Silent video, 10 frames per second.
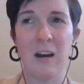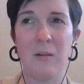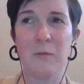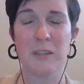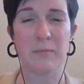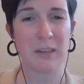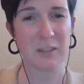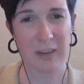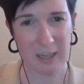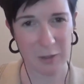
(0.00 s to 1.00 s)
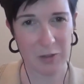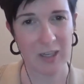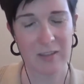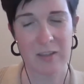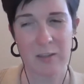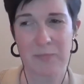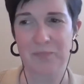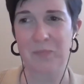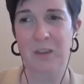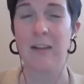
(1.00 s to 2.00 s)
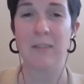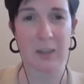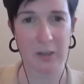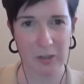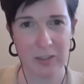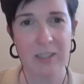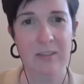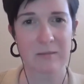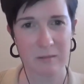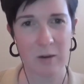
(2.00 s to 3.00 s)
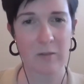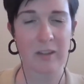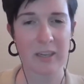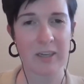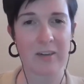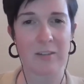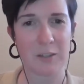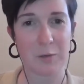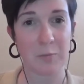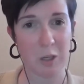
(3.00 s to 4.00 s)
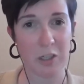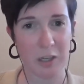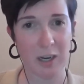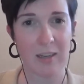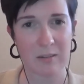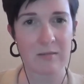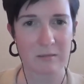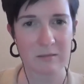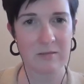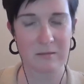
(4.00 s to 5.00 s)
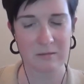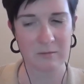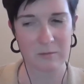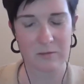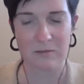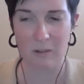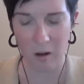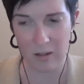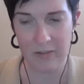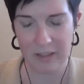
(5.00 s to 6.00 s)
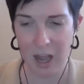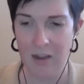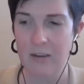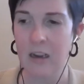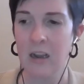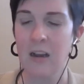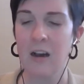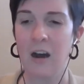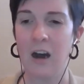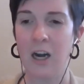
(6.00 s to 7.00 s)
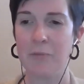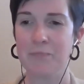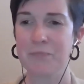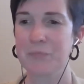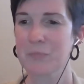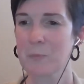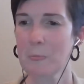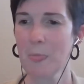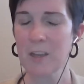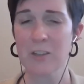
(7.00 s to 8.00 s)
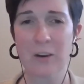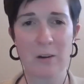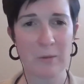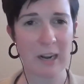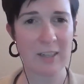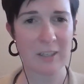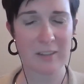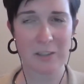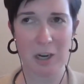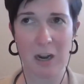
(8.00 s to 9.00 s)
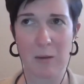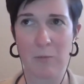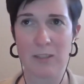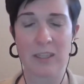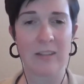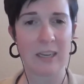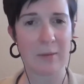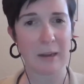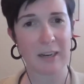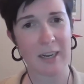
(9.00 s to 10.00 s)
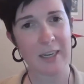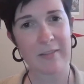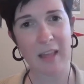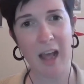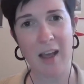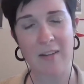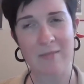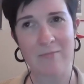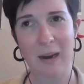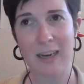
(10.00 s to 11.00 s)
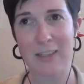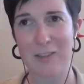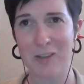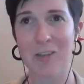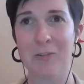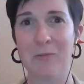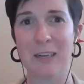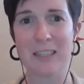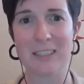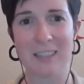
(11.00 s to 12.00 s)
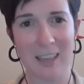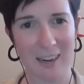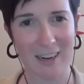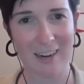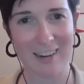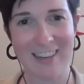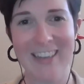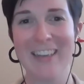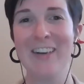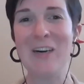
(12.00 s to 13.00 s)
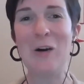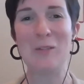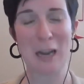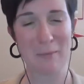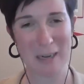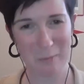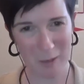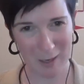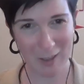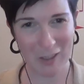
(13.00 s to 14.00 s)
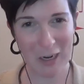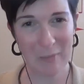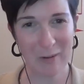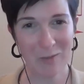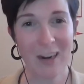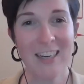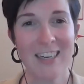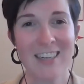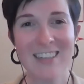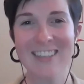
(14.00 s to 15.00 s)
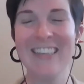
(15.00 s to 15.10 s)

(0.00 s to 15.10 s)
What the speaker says: It wasn't much of a hindrance. I've learned over the years to appreciate all of that. So no, when I took the job, wasn't thinking about any of that. My concern was getting old Dominick production up and running,